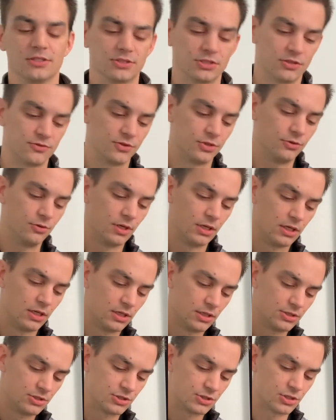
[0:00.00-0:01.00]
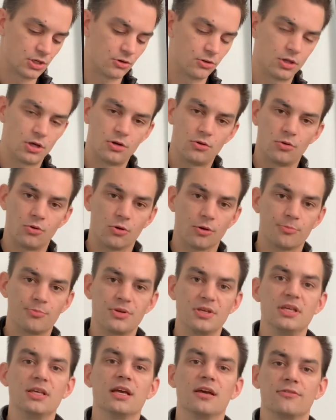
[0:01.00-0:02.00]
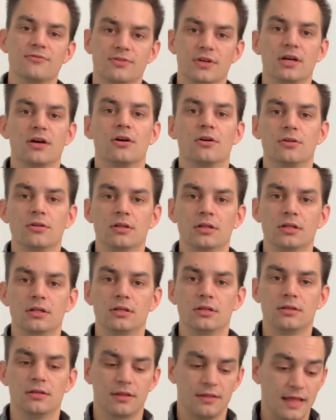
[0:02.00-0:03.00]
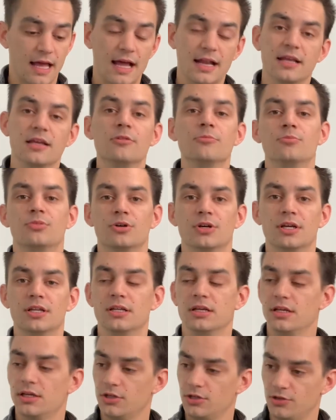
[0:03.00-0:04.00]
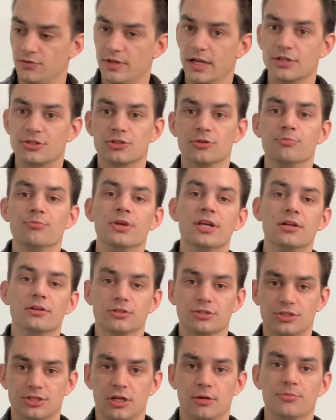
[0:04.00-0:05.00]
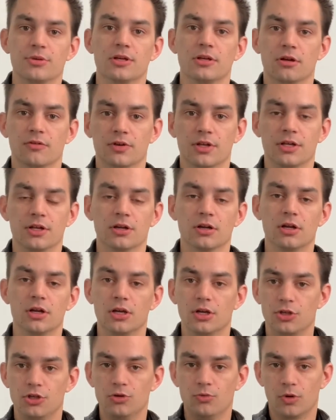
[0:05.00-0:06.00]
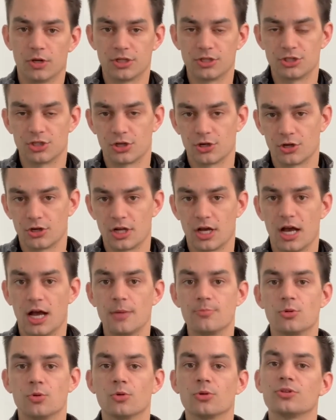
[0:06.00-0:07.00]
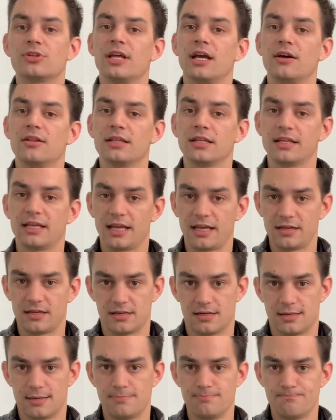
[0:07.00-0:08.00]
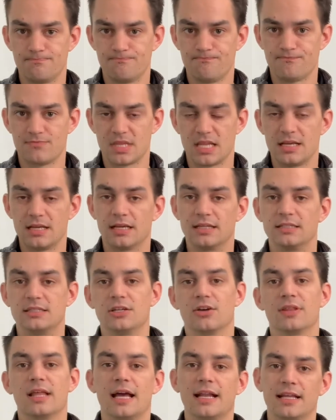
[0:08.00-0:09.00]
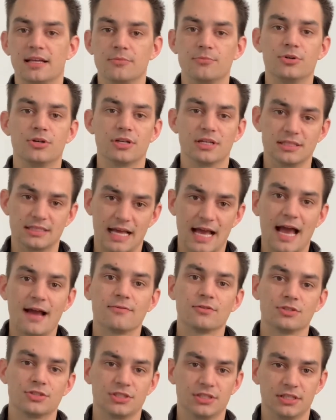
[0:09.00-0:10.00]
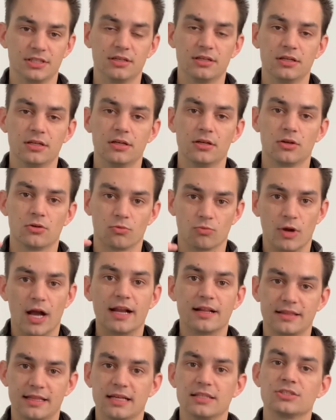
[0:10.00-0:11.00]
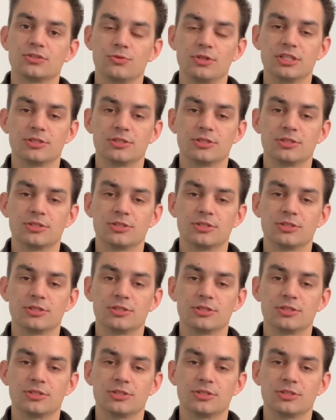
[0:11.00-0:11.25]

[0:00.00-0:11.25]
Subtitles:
So if you solo or PFL that input, you've got your meters jumping over here, you want to turn up or down the gain knob until that input is averaging right at that sweet